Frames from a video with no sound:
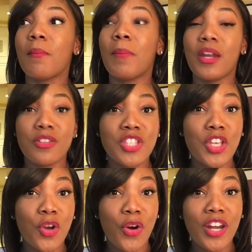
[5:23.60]
better
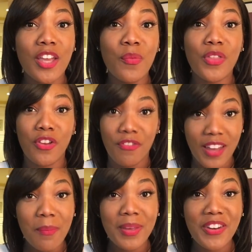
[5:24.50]
seniority with your
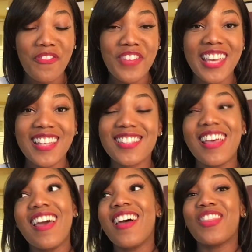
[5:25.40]
flight benefits.
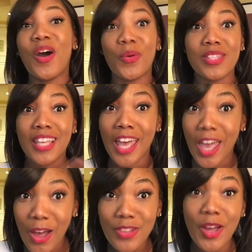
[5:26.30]
The
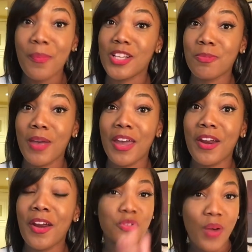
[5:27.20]
hotels are much
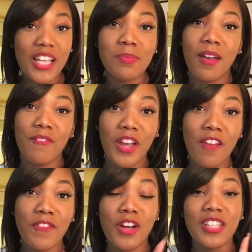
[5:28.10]
better. You watched my very
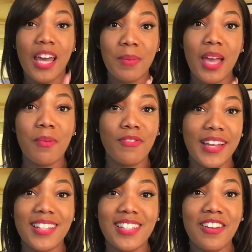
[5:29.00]
first How to Become a
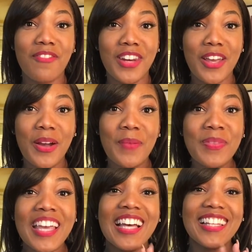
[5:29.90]
Flight Attendant video.
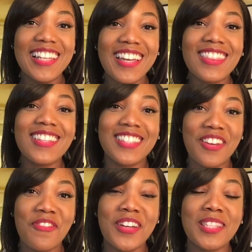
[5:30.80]
Look at the
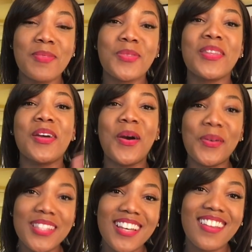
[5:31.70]
difference between the
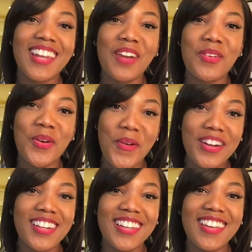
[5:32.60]
hotel that I
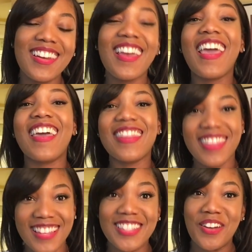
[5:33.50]
recorded in and this